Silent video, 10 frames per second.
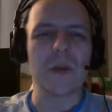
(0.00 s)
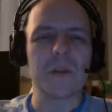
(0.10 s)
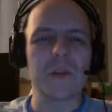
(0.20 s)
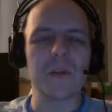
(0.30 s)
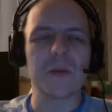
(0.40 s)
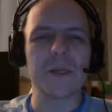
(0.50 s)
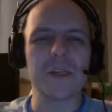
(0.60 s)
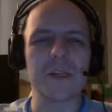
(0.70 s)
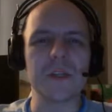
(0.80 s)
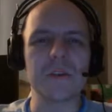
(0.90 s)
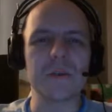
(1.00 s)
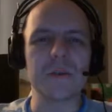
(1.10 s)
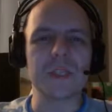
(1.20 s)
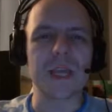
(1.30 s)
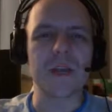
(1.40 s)
2 and 2
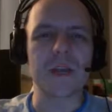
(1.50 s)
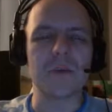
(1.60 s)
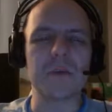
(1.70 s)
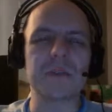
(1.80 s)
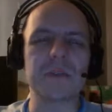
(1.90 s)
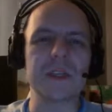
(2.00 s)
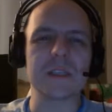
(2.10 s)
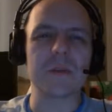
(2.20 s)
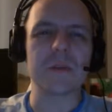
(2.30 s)
cycle. We've seen some